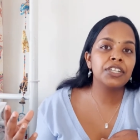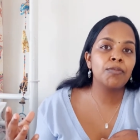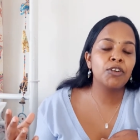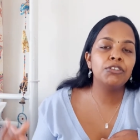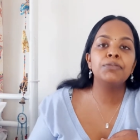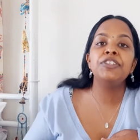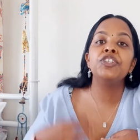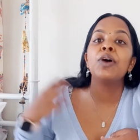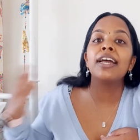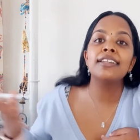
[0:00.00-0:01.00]
someone, which means
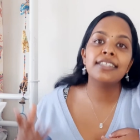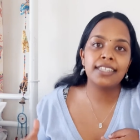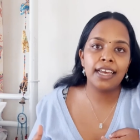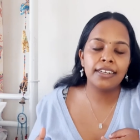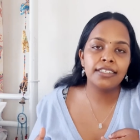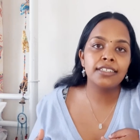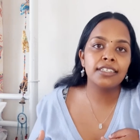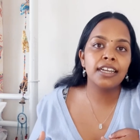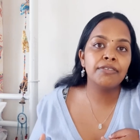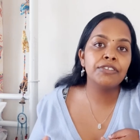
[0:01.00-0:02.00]
you understand it
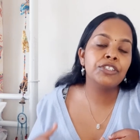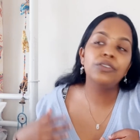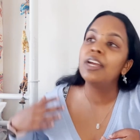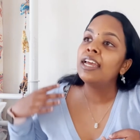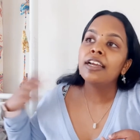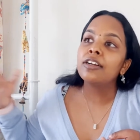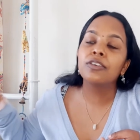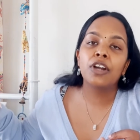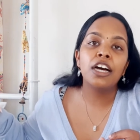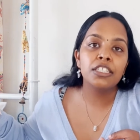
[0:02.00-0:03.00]
enough to
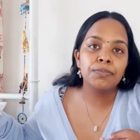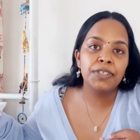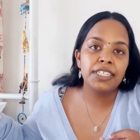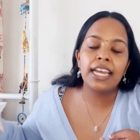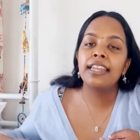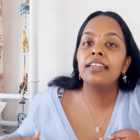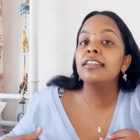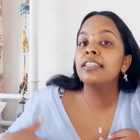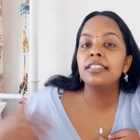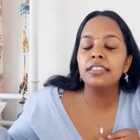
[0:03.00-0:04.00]
grasp it
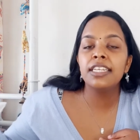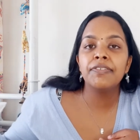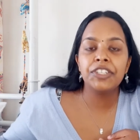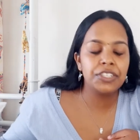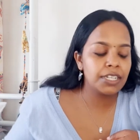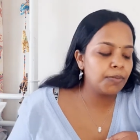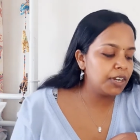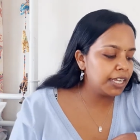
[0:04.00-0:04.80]
and give it to someone